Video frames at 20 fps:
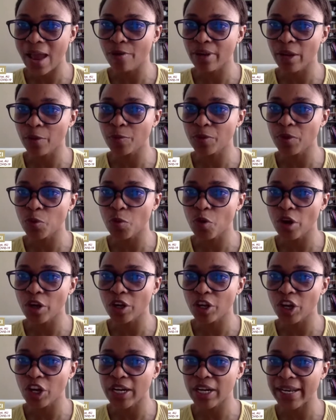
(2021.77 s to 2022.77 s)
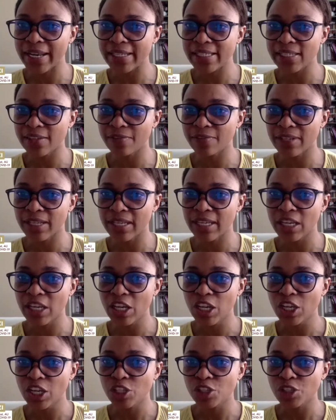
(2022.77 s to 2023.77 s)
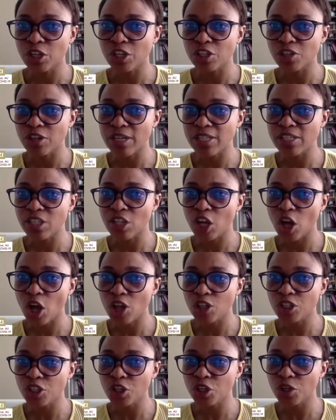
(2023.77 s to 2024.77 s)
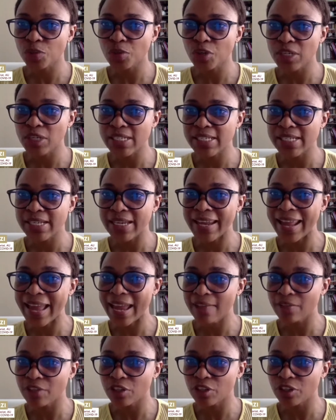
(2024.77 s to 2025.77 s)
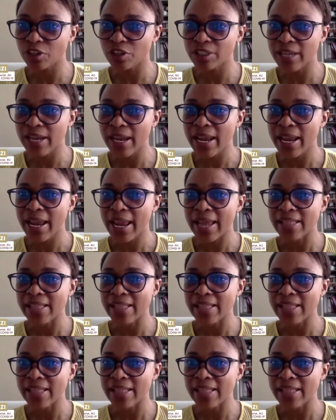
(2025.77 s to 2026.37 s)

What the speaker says: how can we work collectively to address the lost community livelihood